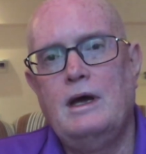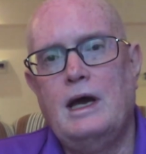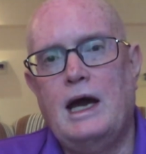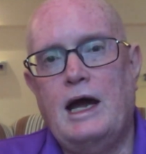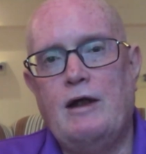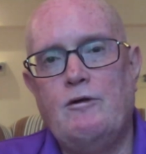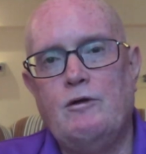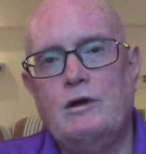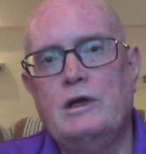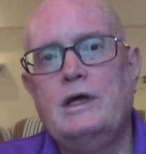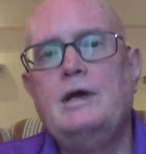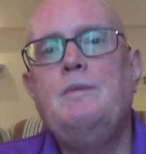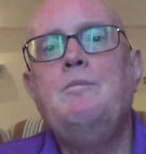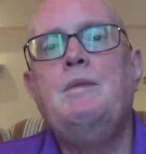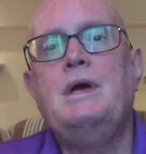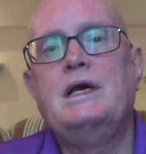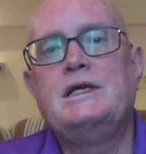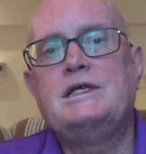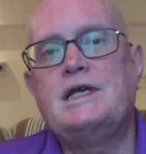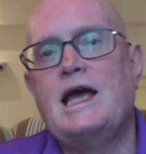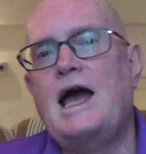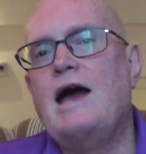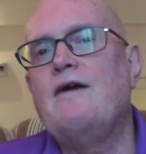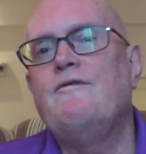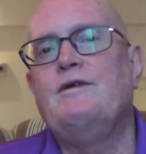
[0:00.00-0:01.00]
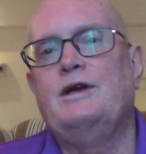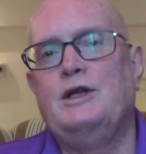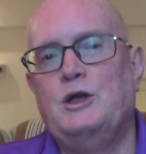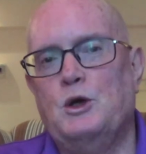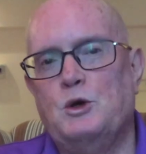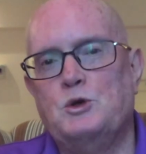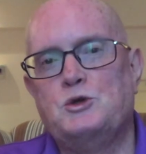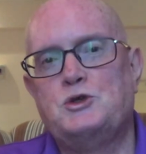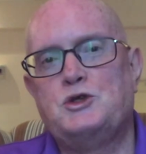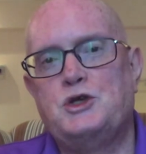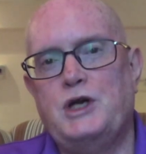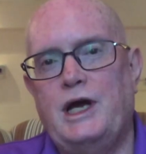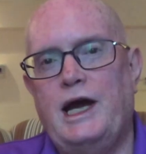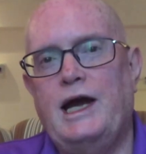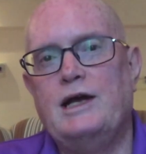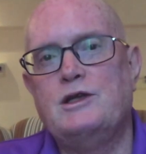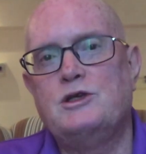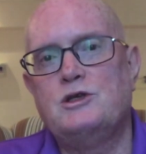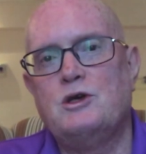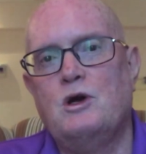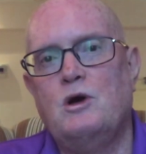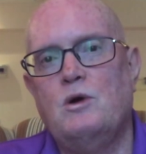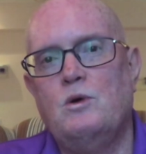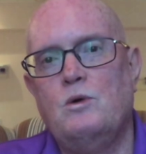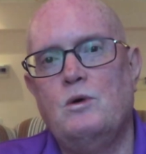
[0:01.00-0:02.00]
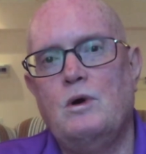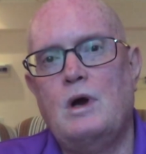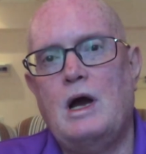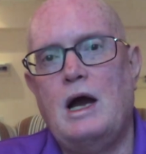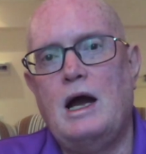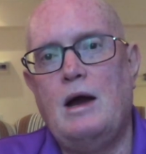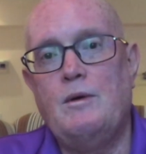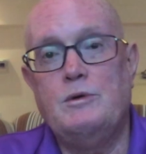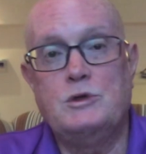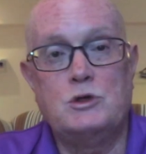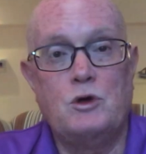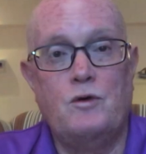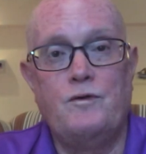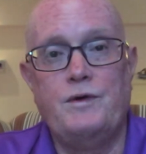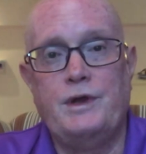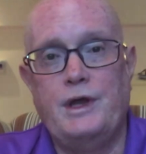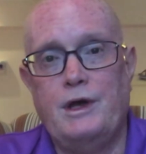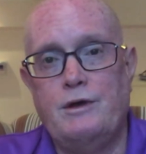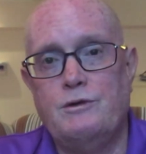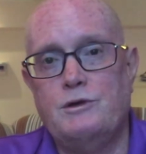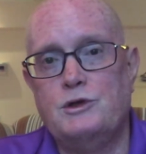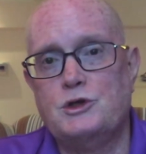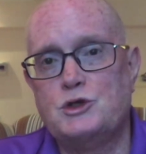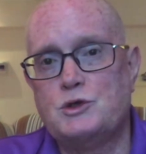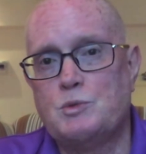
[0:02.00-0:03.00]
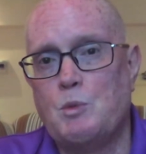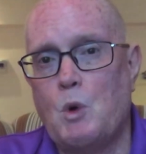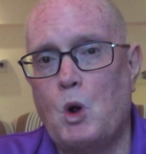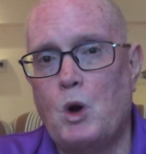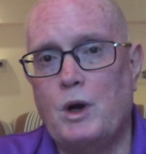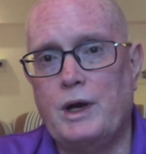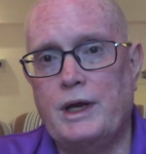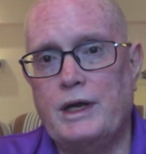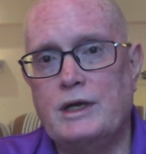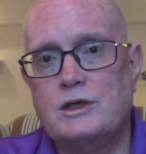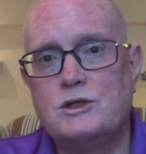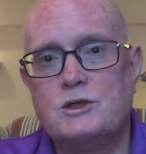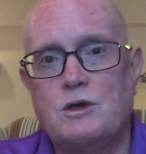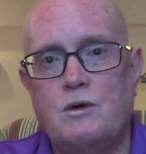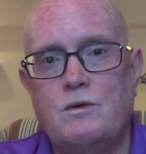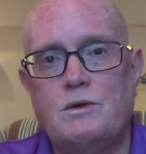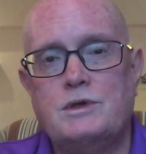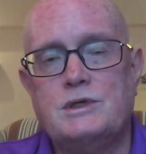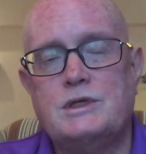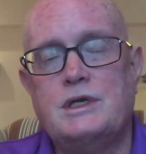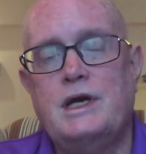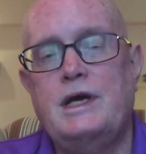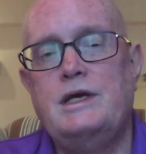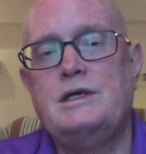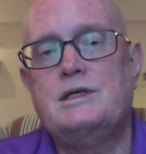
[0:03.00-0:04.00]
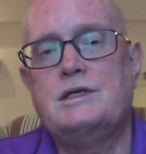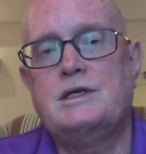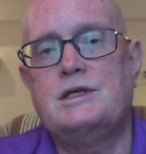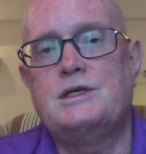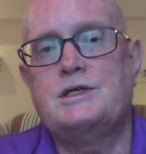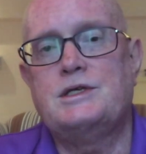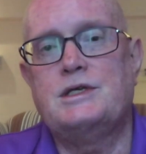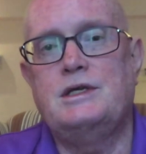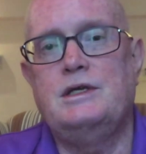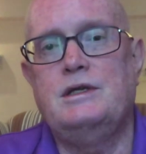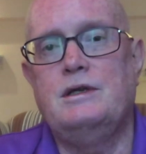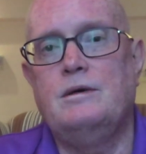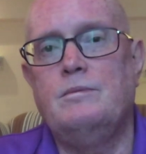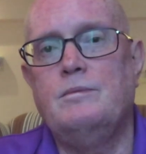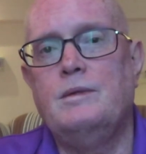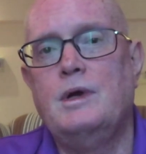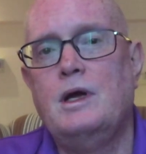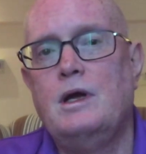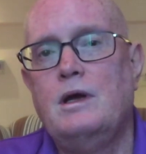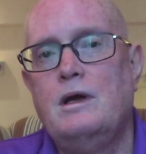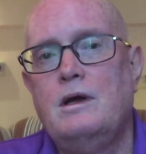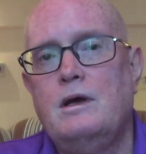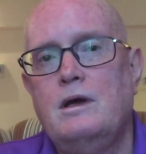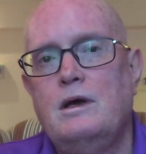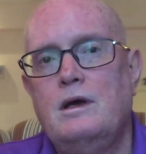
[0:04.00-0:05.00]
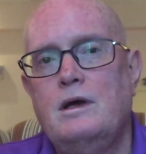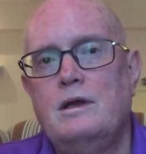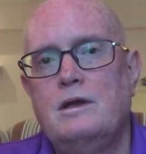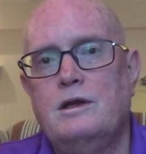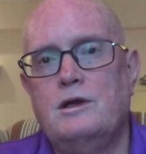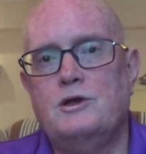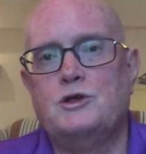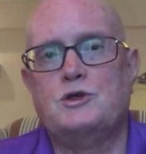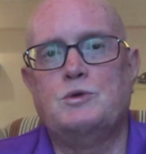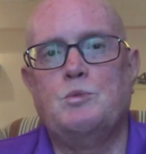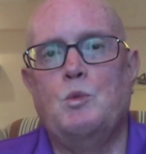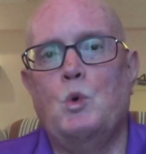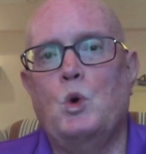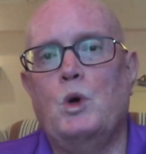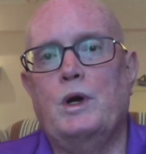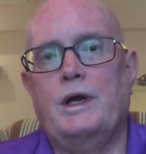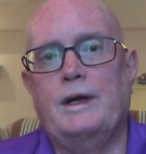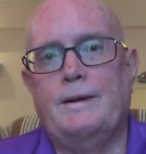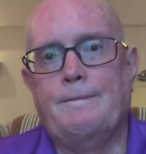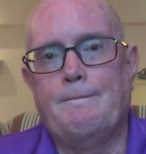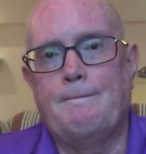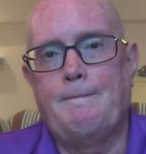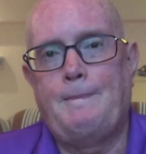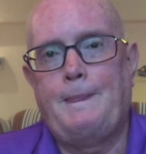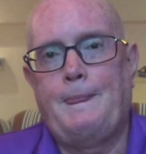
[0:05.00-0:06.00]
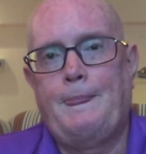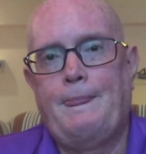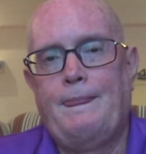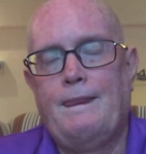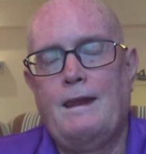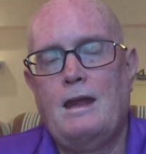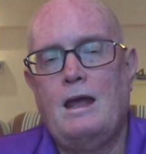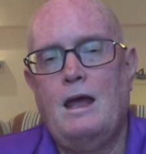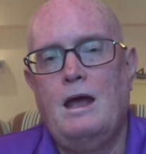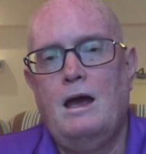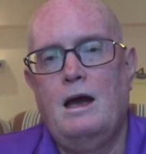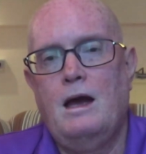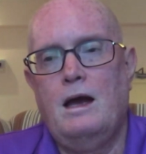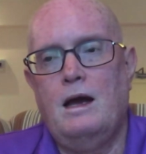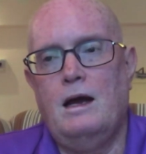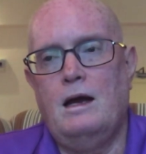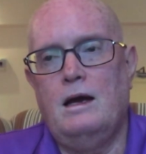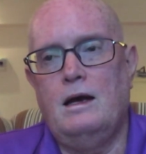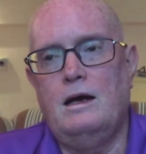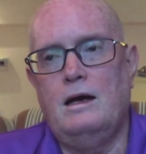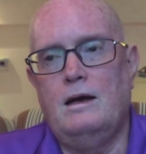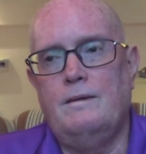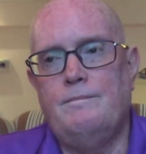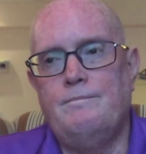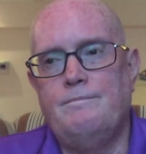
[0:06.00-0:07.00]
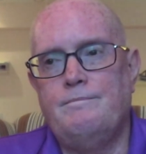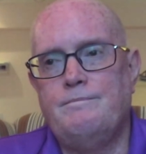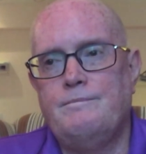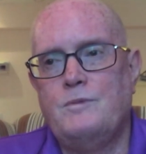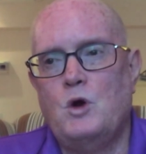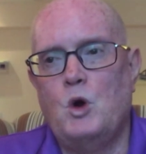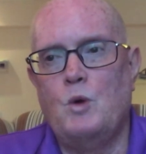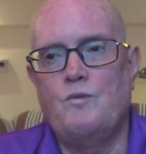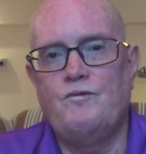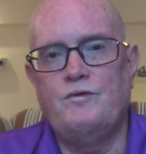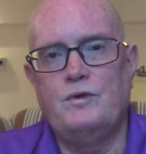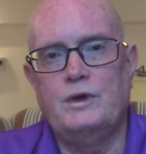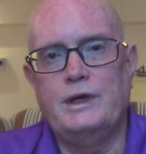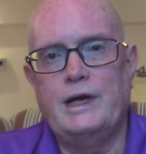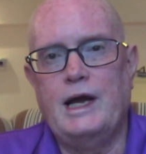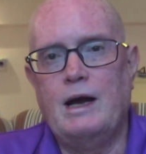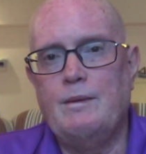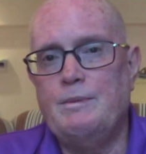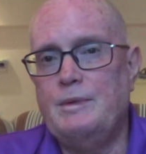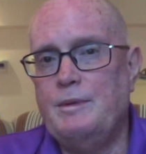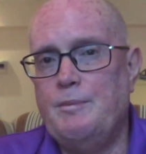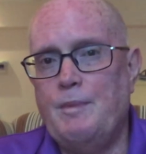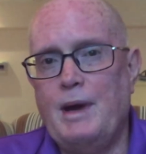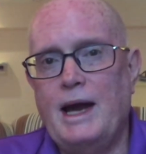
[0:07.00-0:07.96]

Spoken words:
I really miss having those chats, so I was over there this morning, so it was nice to see them this morning. Hopefully I'll be